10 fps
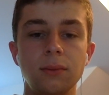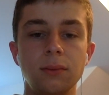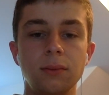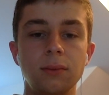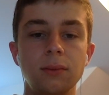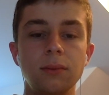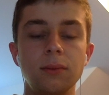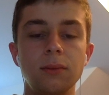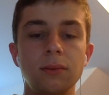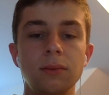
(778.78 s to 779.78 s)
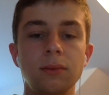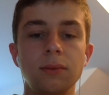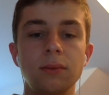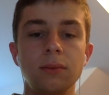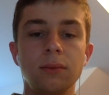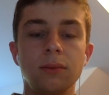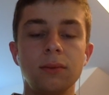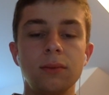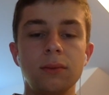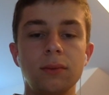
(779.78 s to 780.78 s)

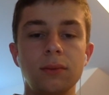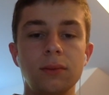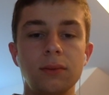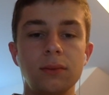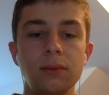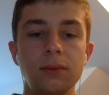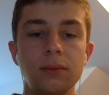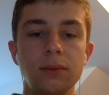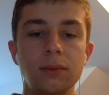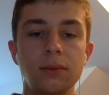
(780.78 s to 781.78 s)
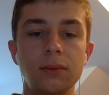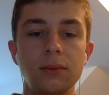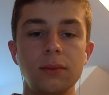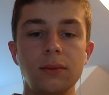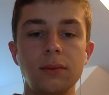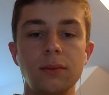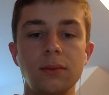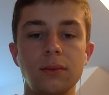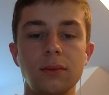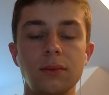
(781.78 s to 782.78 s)

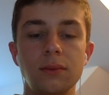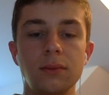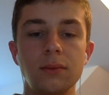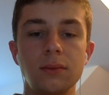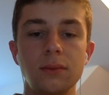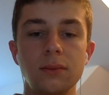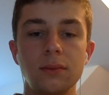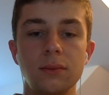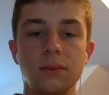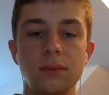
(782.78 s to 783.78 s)
No words are spoken by the person on screen.